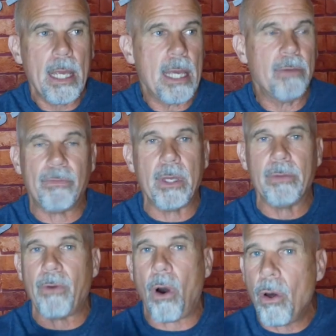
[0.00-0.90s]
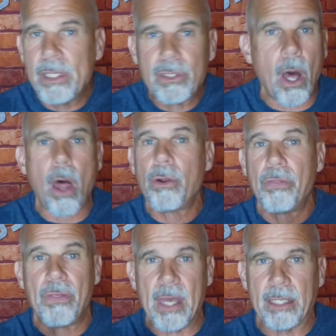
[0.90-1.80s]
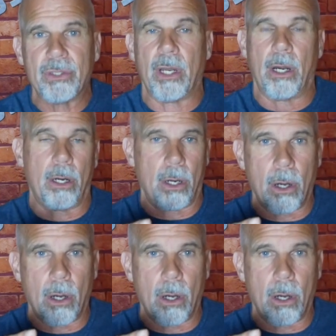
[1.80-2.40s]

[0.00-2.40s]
if all these other things that are